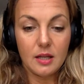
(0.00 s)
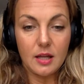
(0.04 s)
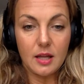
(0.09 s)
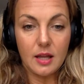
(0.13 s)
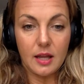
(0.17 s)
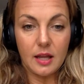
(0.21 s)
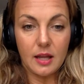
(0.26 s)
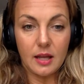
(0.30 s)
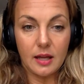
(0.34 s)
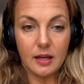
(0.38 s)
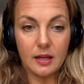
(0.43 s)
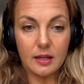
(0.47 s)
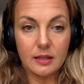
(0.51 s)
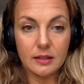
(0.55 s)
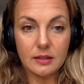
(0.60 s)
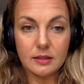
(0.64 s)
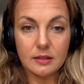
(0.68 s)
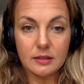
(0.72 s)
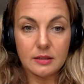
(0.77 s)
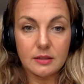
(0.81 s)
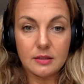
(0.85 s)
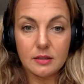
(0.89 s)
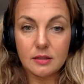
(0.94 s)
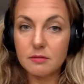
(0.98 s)

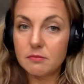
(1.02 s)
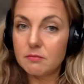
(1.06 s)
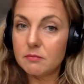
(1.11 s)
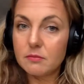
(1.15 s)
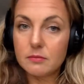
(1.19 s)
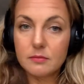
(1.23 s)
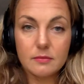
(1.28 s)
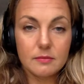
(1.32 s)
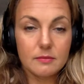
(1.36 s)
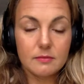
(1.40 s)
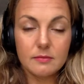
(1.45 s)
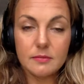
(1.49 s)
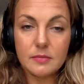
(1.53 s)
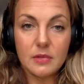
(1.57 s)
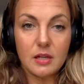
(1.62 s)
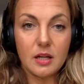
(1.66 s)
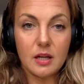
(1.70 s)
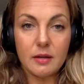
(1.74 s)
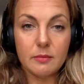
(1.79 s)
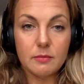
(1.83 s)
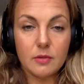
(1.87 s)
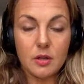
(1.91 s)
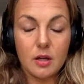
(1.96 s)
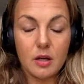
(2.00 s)
And
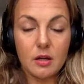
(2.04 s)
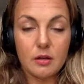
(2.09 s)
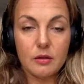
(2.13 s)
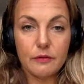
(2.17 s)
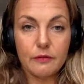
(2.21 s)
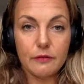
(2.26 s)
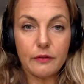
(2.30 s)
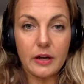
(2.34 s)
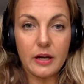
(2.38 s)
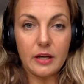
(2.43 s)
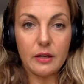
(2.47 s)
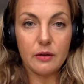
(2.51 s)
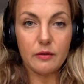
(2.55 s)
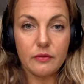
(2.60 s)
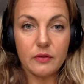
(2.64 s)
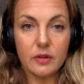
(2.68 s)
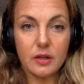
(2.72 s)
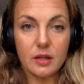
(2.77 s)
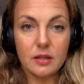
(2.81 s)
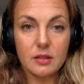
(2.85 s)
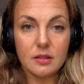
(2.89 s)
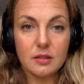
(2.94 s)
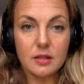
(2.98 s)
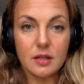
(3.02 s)
I'm not afraid
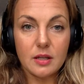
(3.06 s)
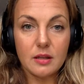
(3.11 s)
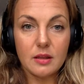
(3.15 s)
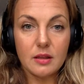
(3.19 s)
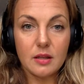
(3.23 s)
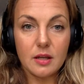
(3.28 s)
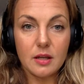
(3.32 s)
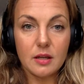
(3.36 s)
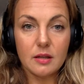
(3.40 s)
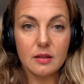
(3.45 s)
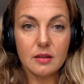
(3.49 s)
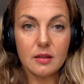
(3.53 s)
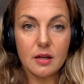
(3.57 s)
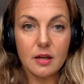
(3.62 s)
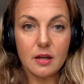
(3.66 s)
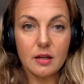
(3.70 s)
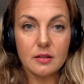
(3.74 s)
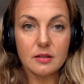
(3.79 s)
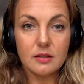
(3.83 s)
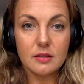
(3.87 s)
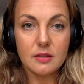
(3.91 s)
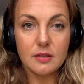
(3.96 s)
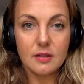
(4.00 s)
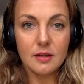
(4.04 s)
it. I think
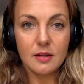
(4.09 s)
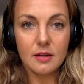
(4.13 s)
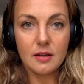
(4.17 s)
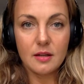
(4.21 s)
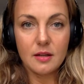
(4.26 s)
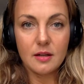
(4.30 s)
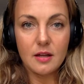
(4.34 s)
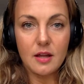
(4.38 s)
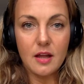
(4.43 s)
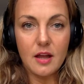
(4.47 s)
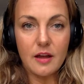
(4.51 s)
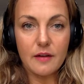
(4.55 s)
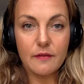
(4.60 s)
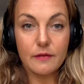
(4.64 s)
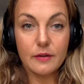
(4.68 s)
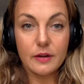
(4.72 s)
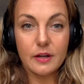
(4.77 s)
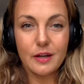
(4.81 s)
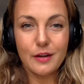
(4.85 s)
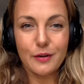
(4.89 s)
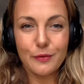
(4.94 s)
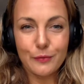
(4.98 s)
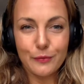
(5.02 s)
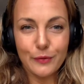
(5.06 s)
that
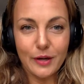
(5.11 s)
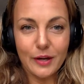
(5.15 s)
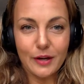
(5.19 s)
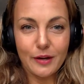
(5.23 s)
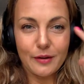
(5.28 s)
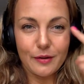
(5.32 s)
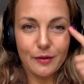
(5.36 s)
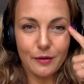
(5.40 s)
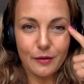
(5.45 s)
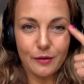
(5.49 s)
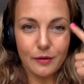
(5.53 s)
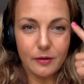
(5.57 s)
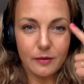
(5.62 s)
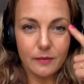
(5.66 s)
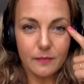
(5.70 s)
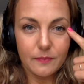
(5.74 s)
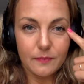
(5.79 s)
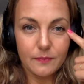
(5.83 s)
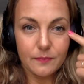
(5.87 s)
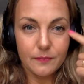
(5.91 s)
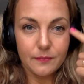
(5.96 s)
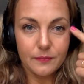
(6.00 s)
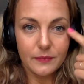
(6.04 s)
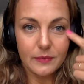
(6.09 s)
every wrinkle,
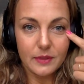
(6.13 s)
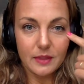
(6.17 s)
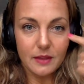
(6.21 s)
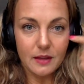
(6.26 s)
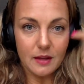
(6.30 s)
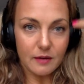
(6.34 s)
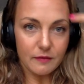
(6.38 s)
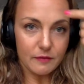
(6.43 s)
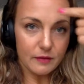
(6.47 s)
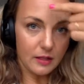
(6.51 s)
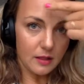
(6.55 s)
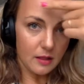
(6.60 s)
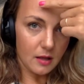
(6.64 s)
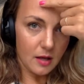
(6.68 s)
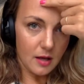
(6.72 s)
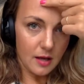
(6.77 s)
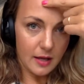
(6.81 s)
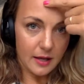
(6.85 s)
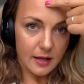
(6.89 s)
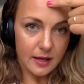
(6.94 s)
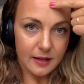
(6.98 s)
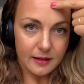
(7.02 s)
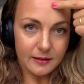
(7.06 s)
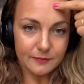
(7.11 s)
every
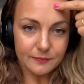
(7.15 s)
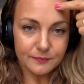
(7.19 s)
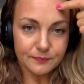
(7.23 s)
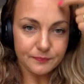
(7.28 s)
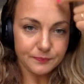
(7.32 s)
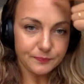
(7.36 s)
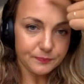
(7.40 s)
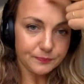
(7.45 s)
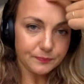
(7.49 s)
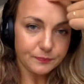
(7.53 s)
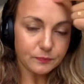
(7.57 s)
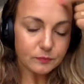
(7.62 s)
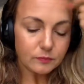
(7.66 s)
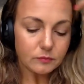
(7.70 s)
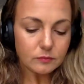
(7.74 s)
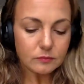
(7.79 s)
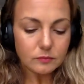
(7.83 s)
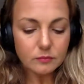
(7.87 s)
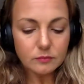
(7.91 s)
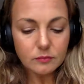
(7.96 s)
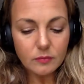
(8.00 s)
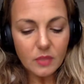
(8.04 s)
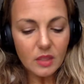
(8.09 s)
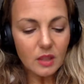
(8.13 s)
line,
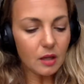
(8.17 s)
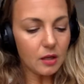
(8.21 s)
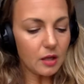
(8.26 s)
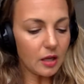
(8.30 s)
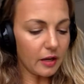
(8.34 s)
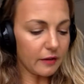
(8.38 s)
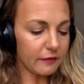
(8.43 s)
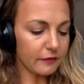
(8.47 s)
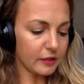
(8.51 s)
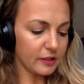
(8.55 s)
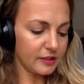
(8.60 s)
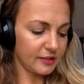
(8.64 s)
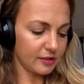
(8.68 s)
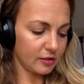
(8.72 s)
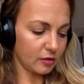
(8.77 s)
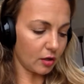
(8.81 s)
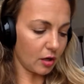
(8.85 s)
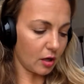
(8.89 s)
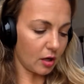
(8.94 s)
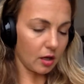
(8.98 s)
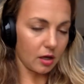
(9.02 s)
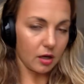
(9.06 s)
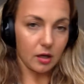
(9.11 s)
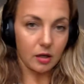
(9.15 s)
every
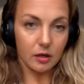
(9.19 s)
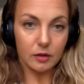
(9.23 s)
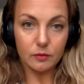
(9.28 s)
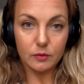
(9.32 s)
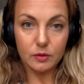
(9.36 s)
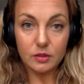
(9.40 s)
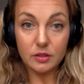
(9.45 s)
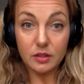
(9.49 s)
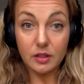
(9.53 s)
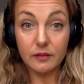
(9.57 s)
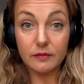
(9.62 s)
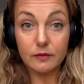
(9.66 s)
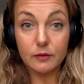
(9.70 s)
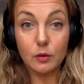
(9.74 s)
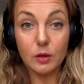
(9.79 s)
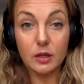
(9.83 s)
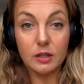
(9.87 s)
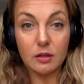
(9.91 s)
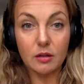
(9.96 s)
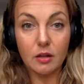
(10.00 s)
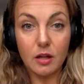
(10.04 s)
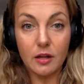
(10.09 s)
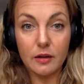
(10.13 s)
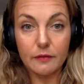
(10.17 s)
scar, which I have quite
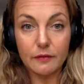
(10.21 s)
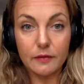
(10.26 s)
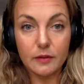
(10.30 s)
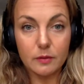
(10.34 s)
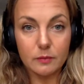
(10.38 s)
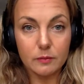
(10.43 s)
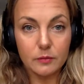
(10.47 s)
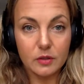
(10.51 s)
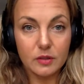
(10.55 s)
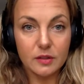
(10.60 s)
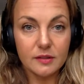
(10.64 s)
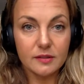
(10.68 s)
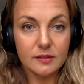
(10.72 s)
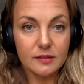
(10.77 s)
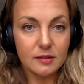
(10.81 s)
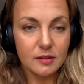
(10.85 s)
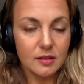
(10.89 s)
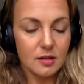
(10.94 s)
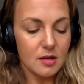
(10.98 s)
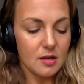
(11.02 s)
a lot of them, because